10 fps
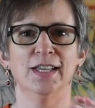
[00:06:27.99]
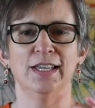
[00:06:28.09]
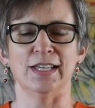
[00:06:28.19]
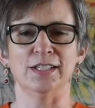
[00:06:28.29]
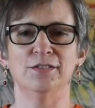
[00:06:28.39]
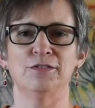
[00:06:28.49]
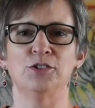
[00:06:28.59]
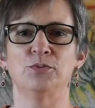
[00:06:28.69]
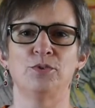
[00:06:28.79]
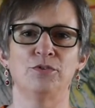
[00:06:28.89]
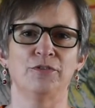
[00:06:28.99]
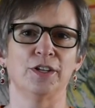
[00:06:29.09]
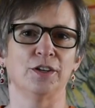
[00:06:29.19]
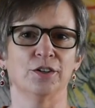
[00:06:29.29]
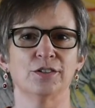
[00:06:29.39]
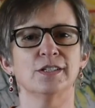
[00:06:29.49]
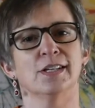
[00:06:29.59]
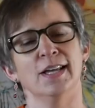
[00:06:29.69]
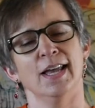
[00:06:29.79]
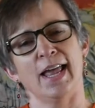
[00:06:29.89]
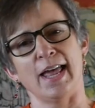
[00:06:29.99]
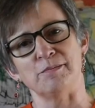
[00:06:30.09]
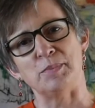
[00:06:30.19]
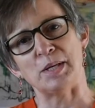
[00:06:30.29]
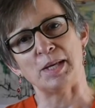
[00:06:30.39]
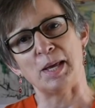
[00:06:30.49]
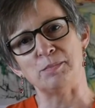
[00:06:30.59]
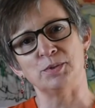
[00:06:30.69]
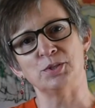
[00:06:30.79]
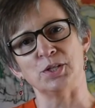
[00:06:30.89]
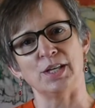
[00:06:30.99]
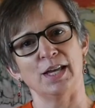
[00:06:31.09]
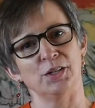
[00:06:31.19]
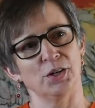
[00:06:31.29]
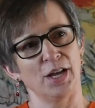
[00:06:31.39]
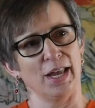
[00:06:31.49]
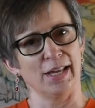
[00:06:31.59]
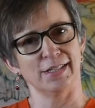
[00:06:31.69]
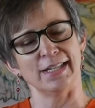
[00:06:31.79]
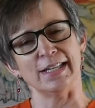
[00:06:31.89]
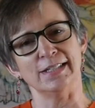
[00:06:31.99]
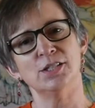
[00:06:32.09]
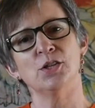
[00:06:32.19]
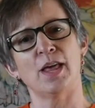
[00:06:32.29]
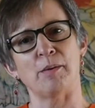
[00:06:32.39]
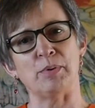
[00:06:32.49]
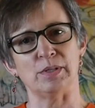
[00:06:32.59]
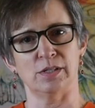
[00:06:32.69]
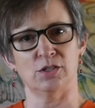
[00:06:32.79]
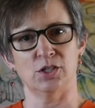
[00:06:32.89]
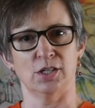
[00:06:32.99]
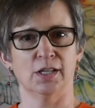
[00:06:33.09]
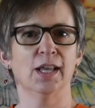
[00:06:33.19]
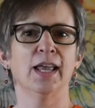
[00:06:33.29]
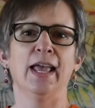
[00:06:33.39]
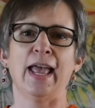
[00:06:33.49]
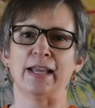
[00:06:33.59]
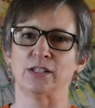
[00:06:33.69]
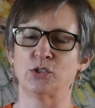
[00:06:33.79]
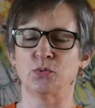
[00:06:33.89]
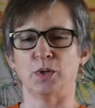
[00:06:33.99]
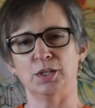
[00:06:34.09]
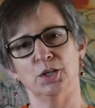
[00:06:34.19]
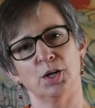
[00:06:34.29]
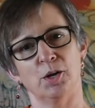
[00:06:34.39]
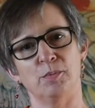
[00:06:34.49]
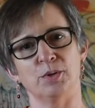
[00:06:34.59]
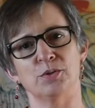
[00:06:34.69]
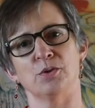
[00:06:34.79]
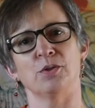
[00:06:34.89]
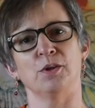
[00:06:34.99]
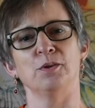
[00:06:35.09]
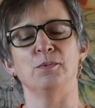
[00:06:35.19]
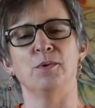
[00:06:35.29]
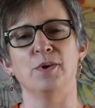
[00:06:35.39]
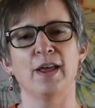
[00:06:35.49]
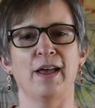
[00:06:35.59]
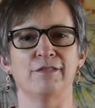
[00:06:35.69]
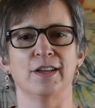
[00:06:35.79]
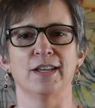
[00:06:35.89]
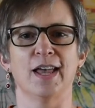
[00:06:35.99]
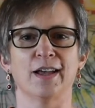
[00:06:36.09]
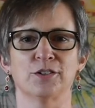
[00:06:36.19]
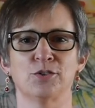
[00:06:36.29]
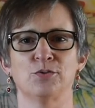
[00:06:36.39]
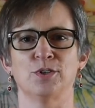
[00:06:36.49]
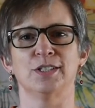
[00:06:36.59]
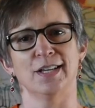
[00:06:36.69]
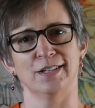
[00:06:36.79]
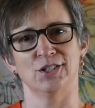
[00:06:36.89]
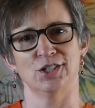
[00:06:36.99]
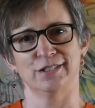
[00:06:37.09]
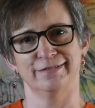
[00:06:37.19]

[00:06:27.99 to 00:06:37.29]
individual fingers and being able to get your hand into that position and swing your elbow so that you won't have any extra tension.